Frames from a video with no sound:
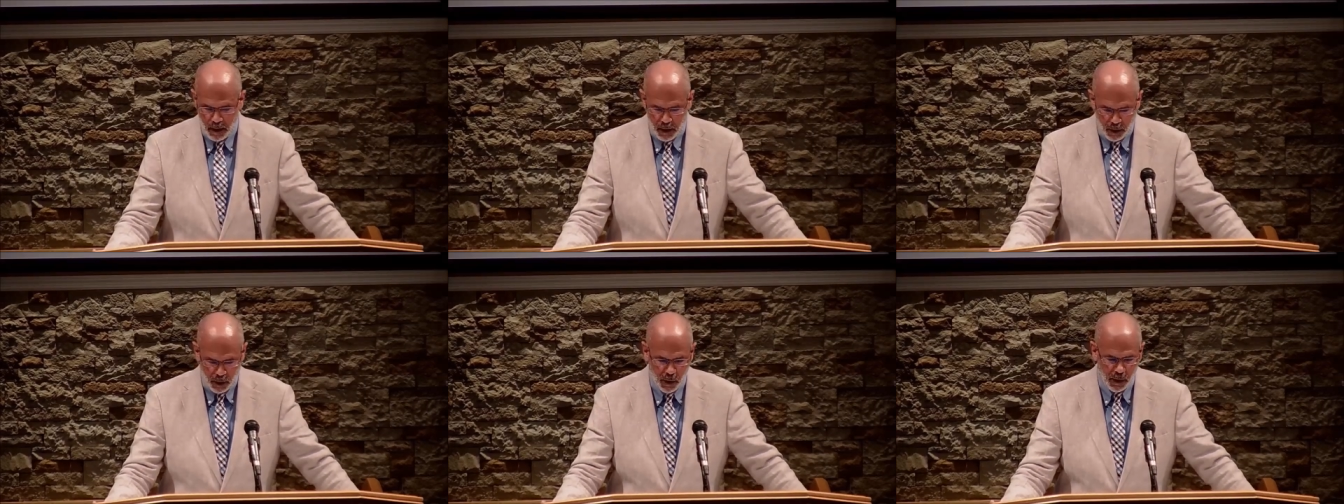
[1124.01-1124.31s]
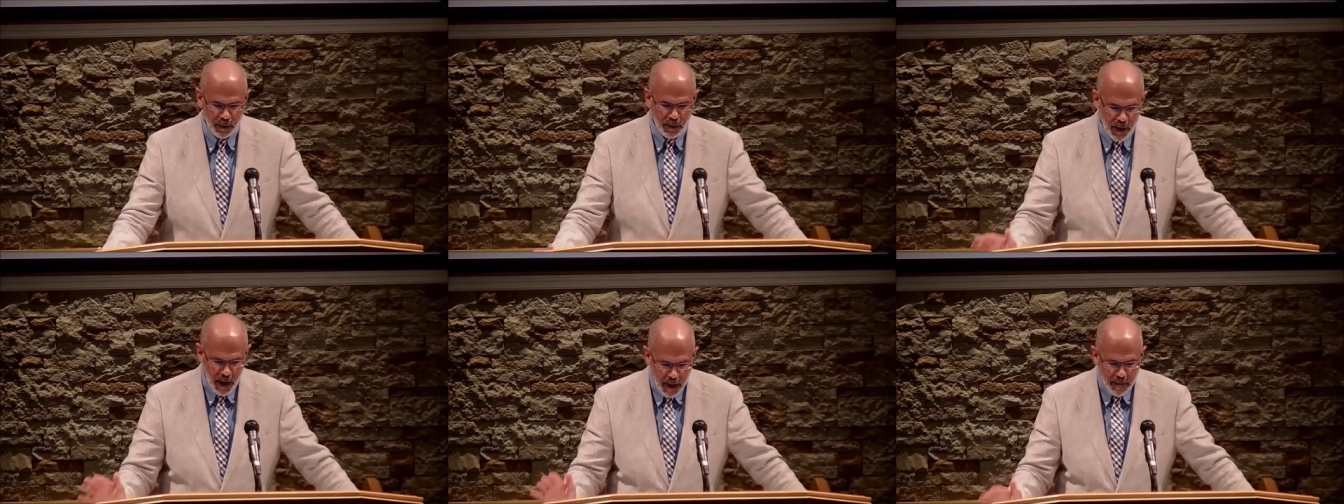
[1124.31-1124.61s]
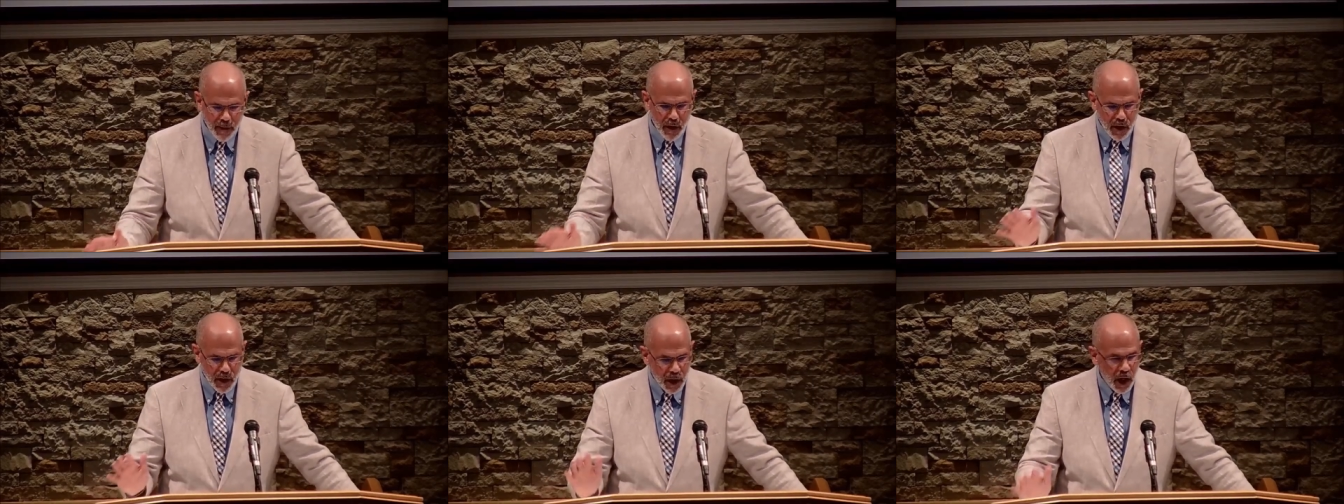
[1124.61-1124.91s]
You'll
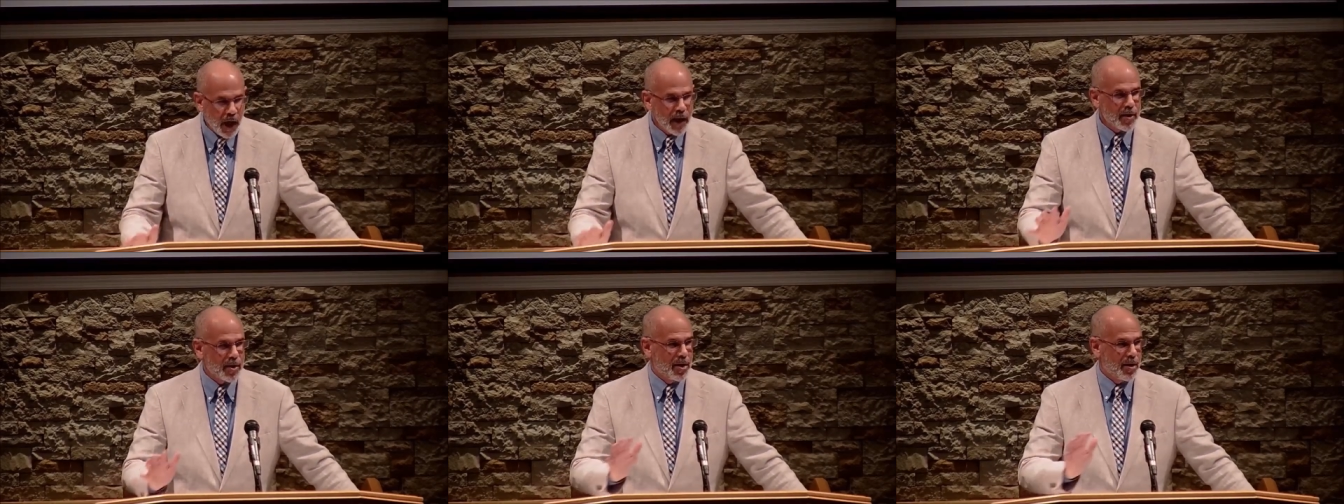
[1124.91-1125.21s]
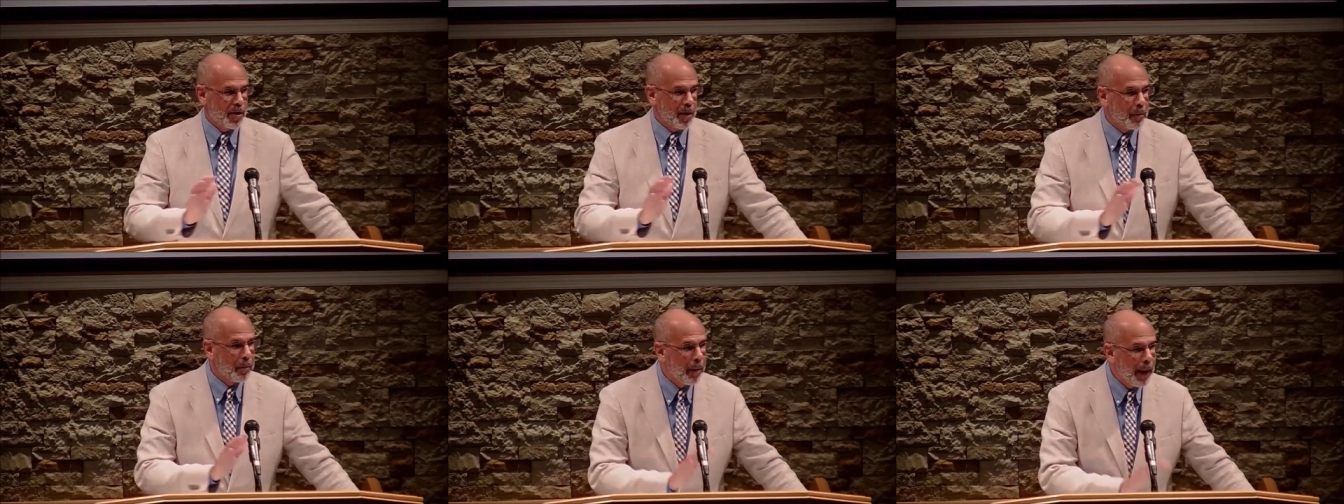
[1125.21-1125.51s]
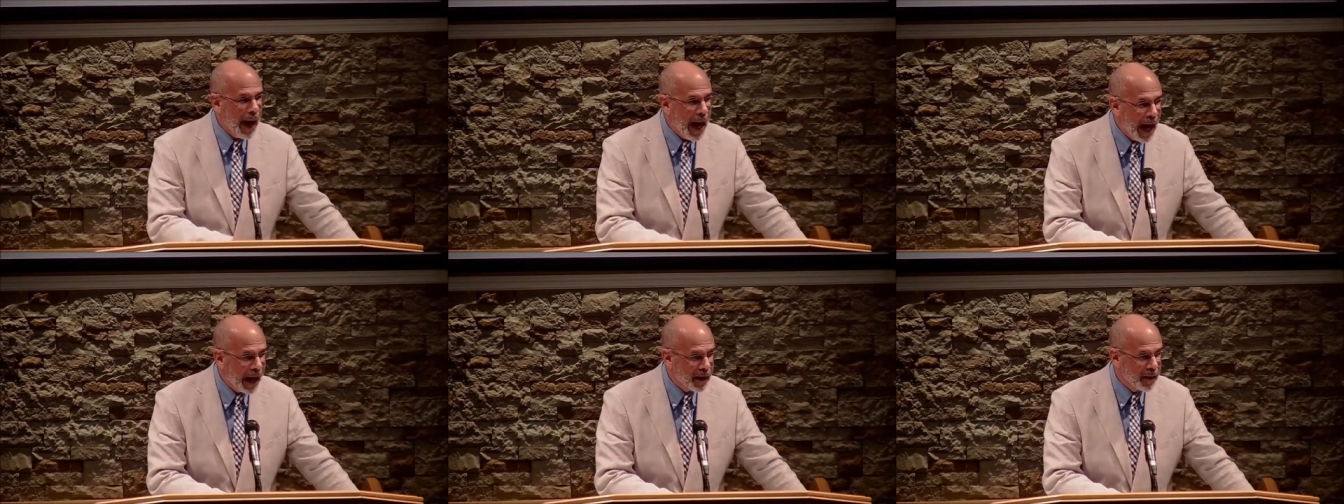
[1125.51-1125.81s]
never touch the
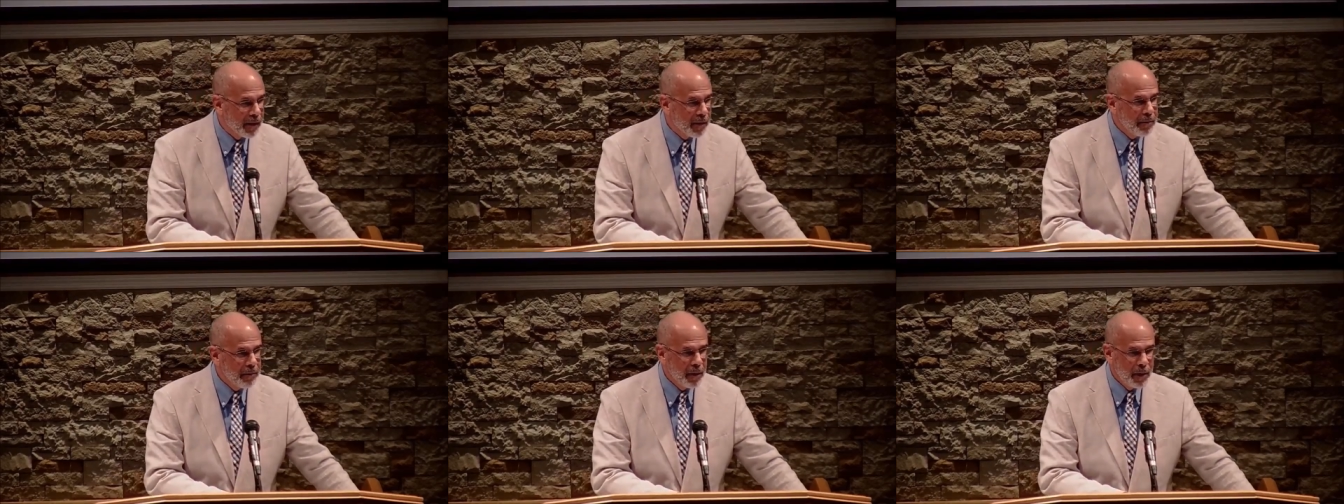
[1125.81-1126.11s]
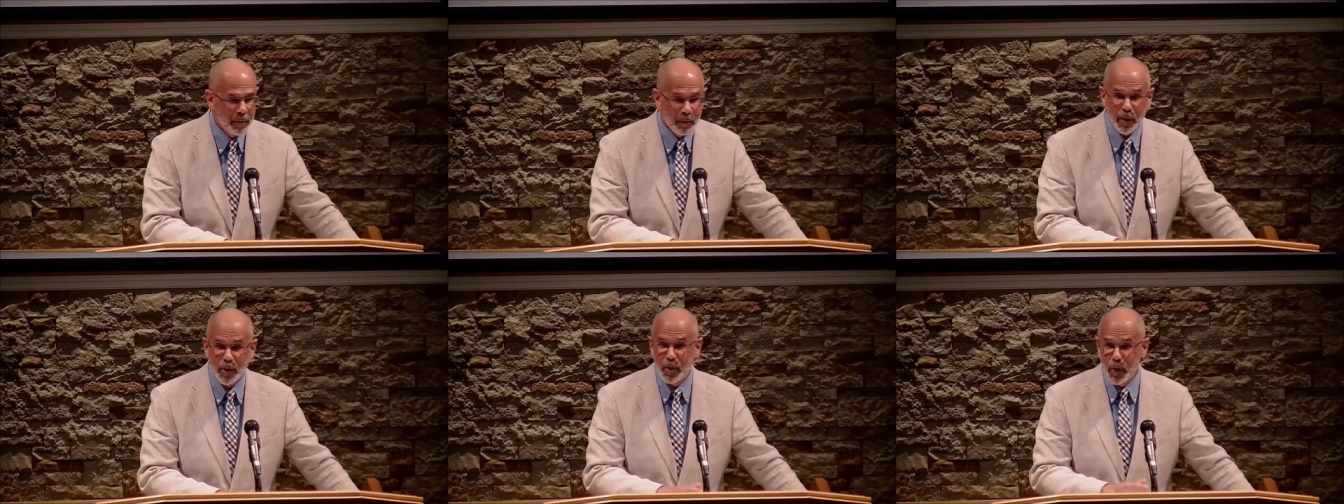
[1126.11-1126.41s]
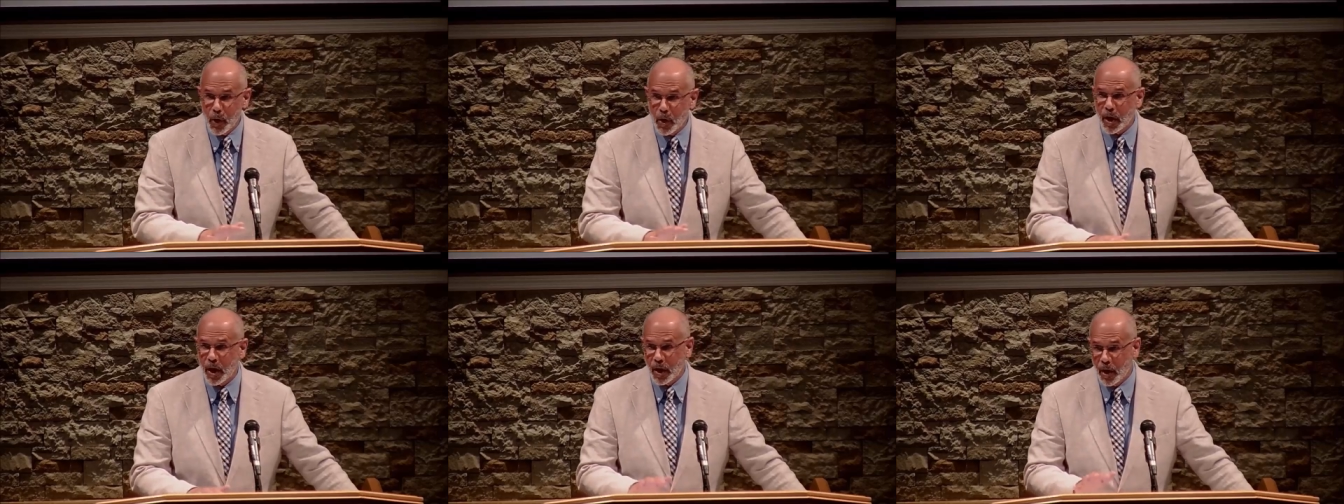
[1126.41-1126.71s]
bottom, but
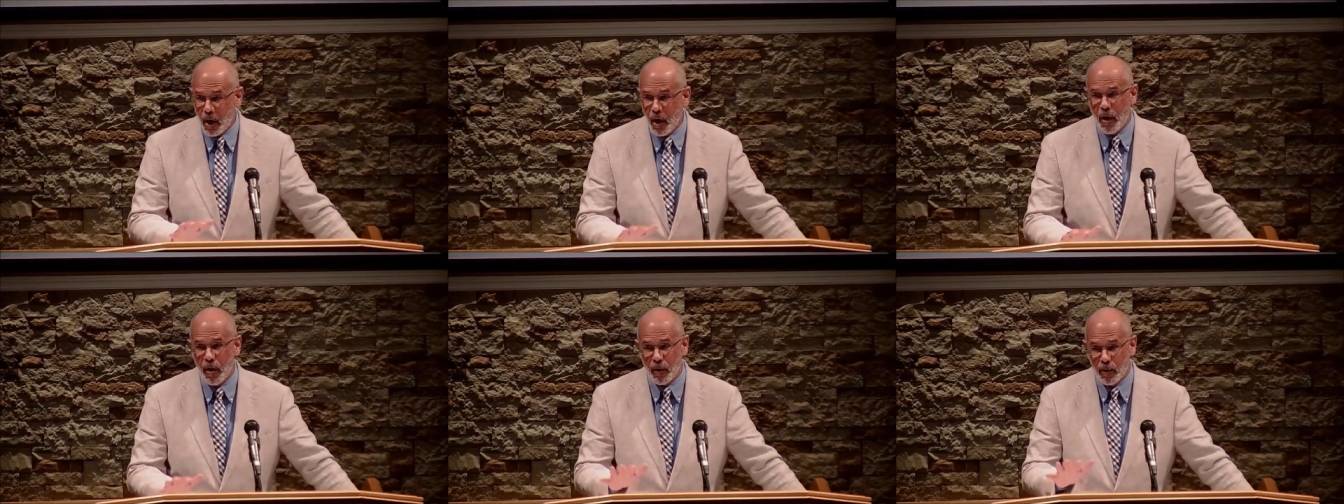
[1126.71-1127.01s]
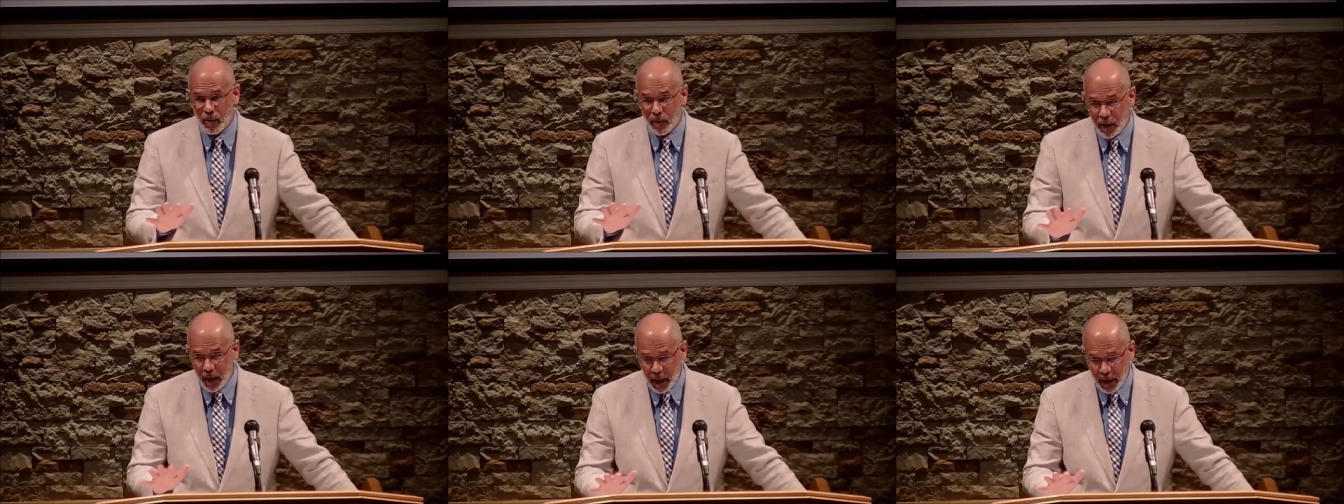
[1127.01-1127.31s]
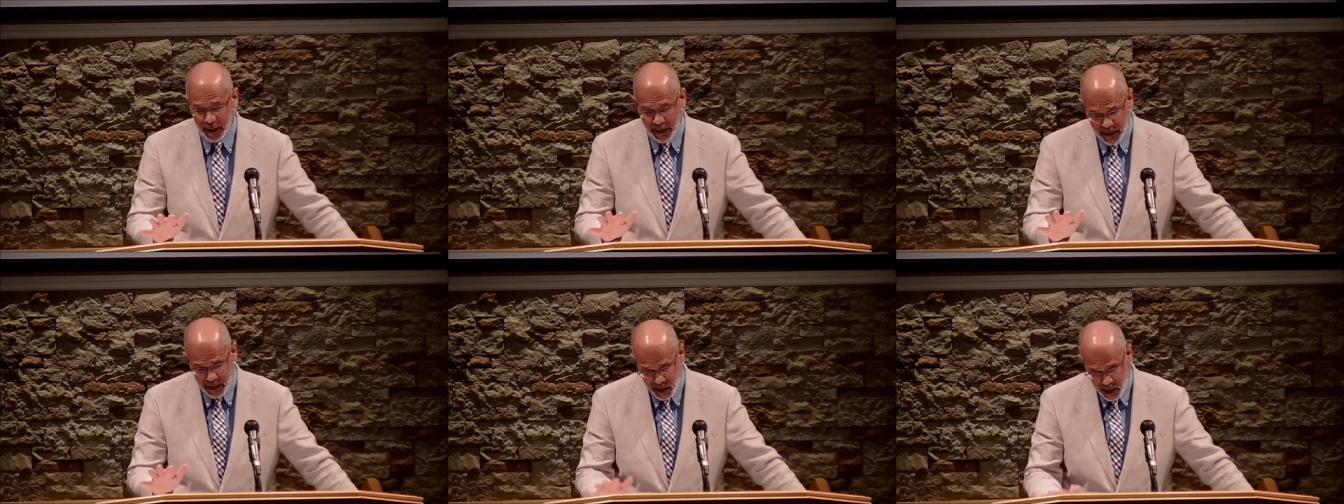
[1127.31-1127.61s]
you can go
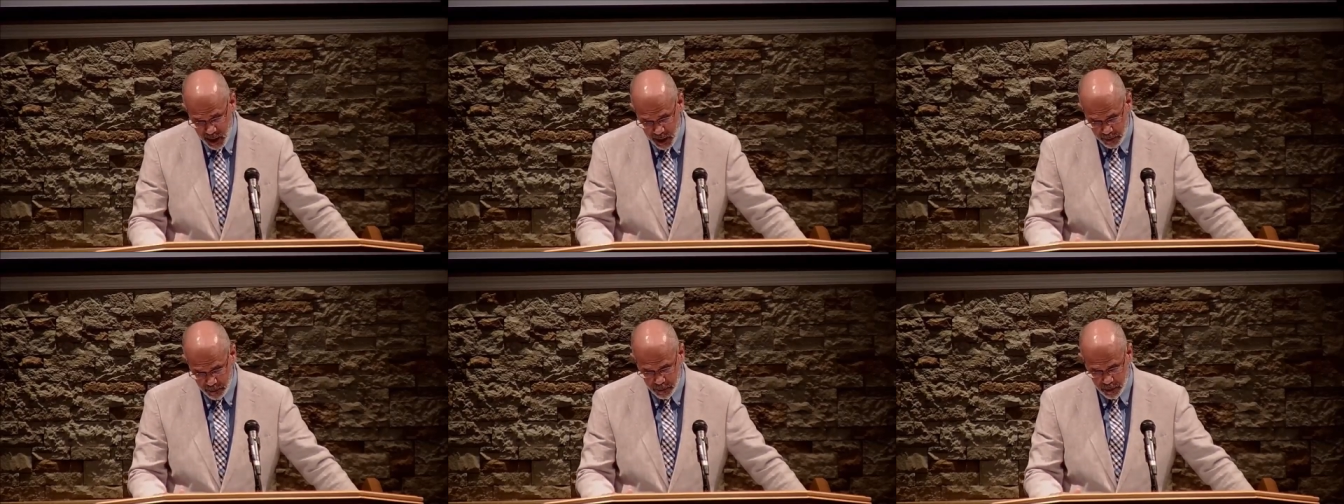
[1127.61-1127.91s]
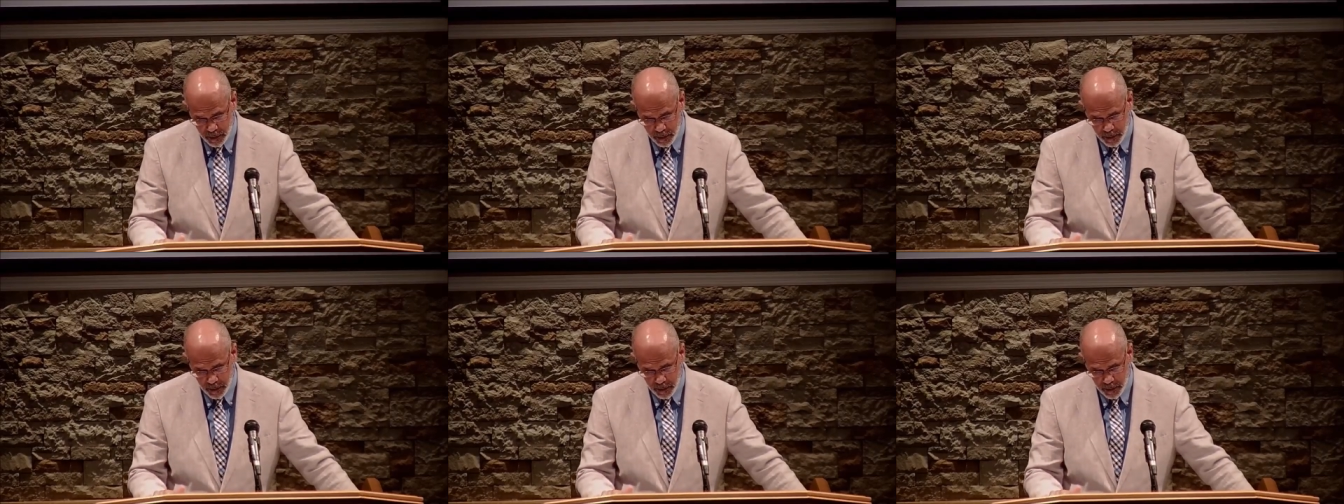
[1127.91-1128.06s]
really deep.